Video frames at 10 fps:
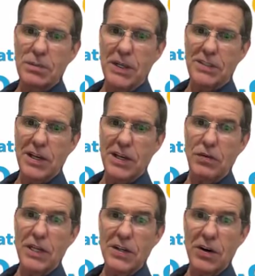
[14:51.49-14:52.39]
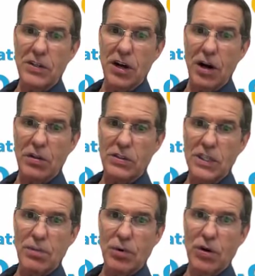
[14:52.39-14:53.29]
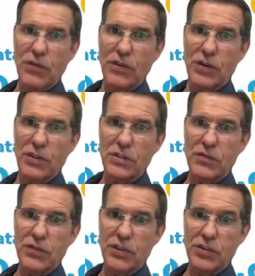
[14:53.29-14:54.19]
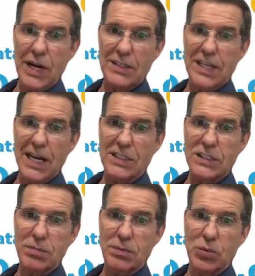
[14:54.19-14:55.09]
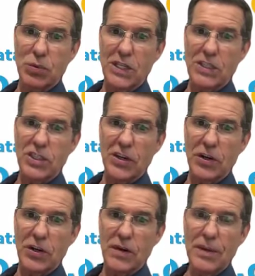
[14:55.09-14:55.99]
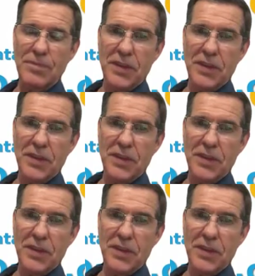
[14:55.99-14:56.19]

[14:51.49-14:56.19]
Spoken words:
because they don't need our dollars anymore for their transactions between each other?